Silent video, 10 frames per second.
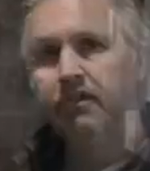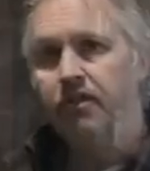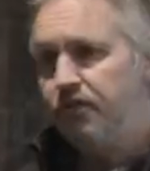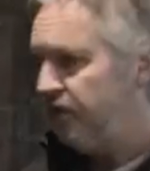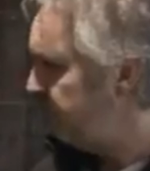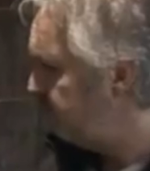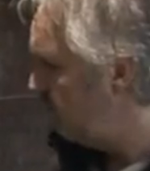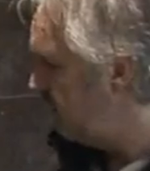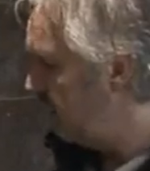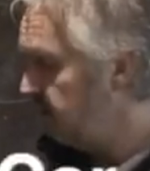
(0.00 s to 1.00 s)
The third
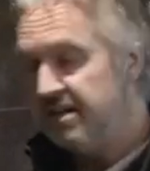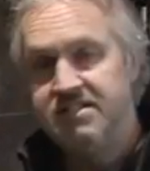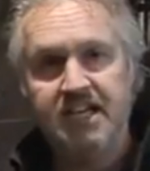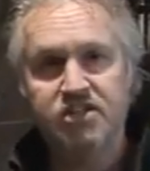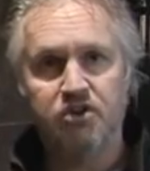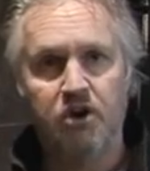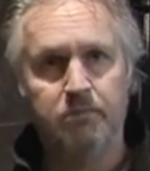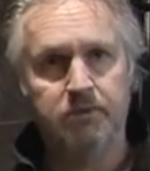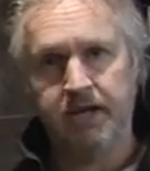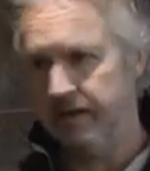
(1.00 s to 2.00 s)
point now is the actual
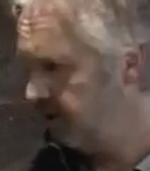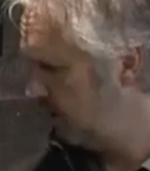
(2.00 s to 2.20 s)
hot plate.